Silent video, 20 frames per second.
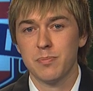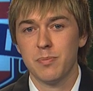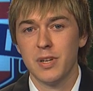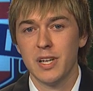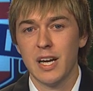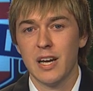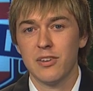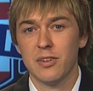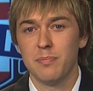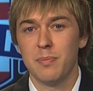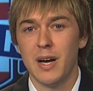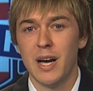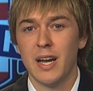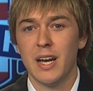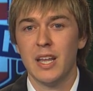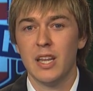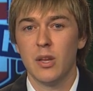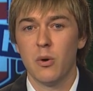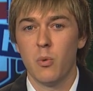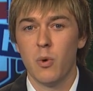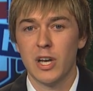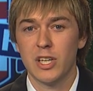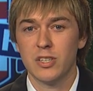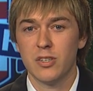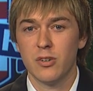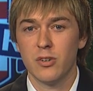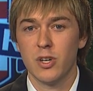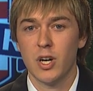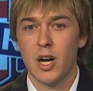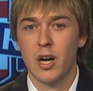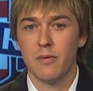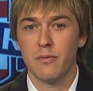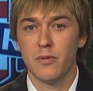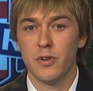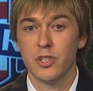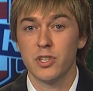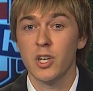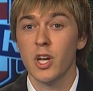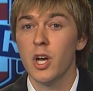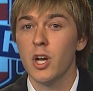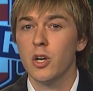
playoff spot in the Western Conference